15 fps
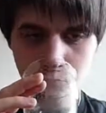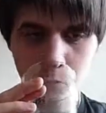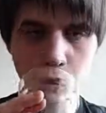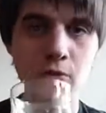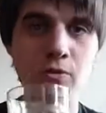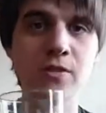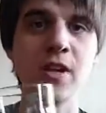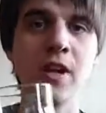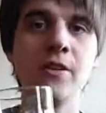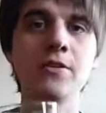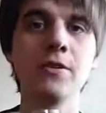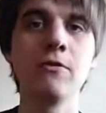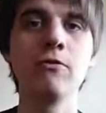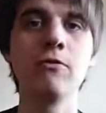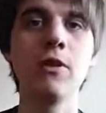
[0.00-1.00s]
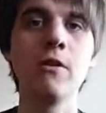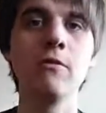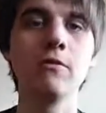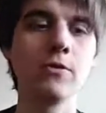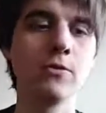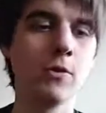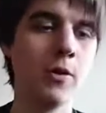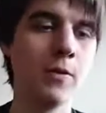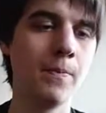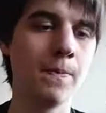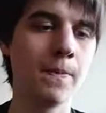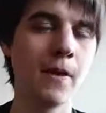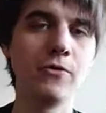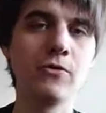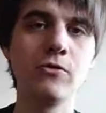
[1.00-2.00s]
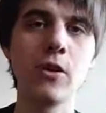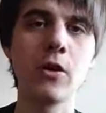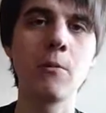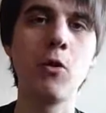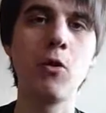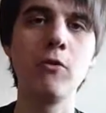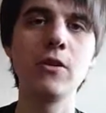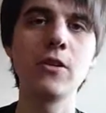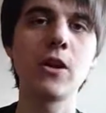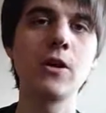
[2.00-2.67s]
both scent and flavour to it. As you drink more of it,